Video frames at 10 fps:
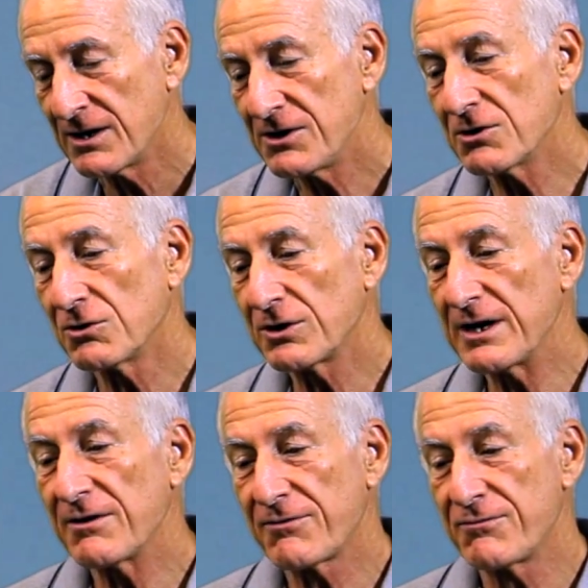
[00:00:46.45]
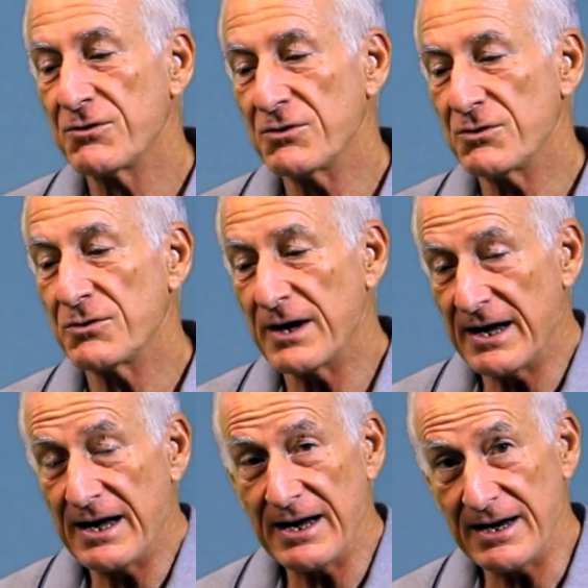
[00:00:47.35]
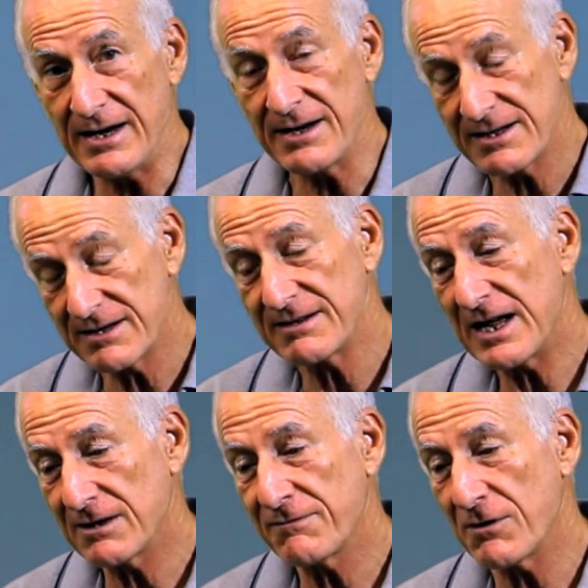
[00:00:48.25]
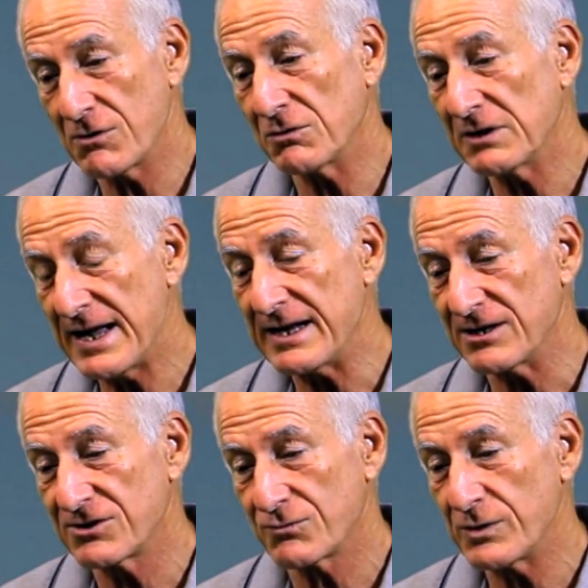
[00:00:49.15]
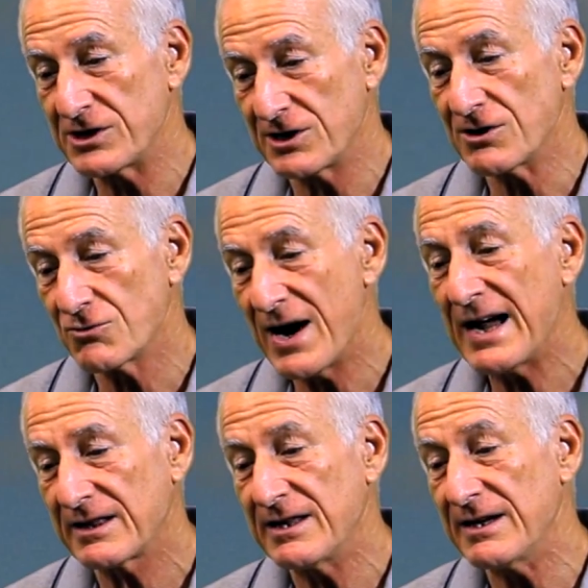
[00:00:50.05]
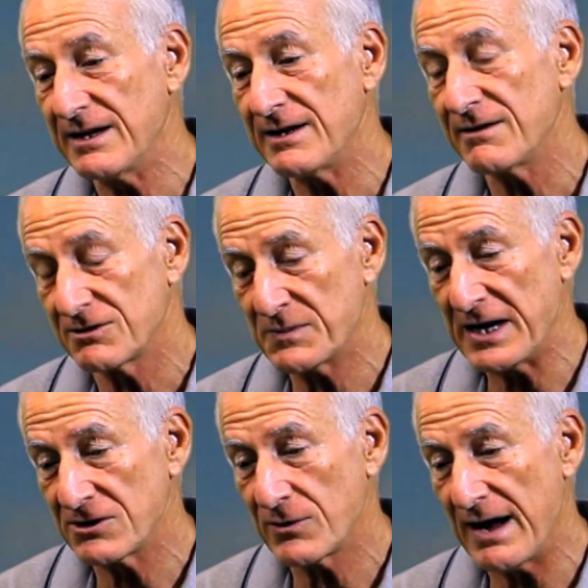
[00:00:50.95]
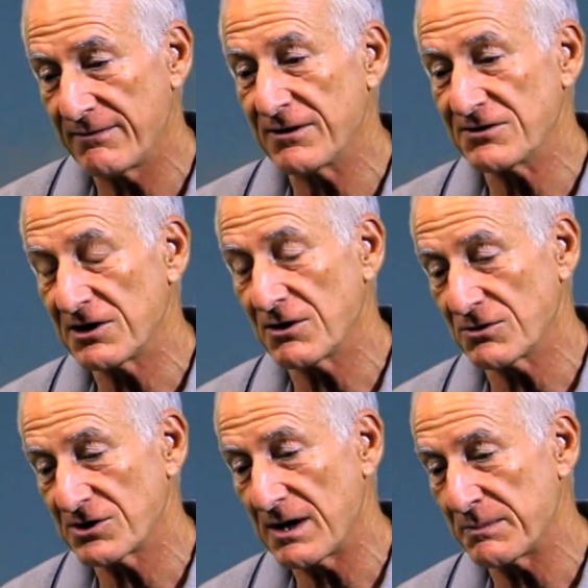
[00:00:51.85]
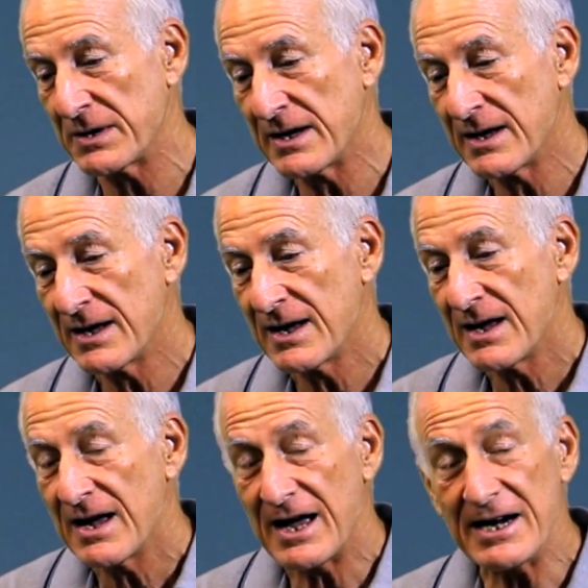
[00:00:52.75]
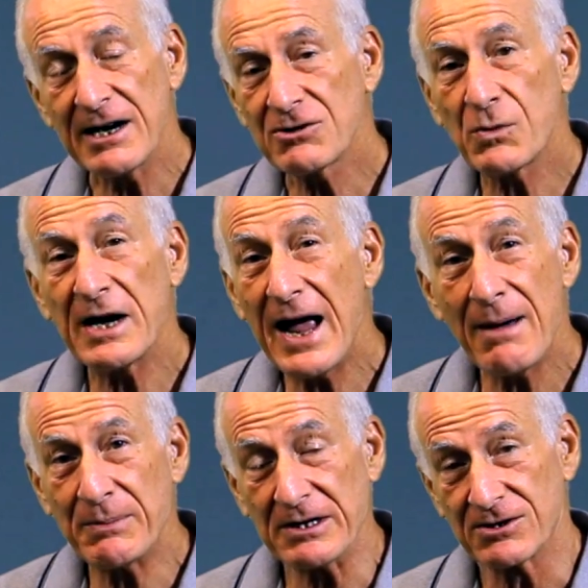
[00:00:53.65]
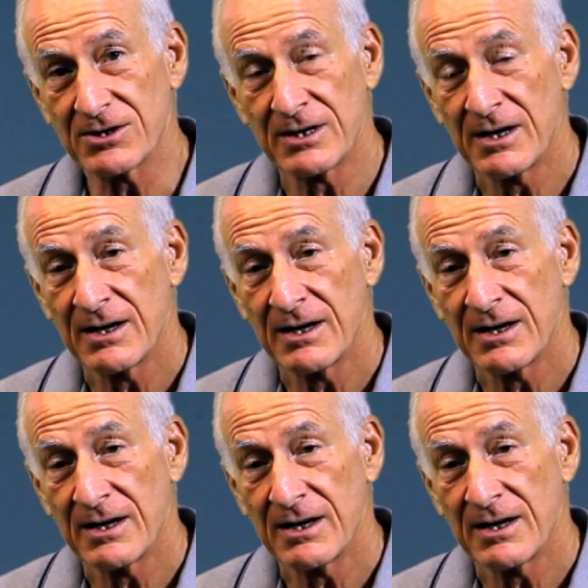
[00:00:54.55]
you're looking through a telephoto lens which can track the spacecraft as it goes up. And here's what happens.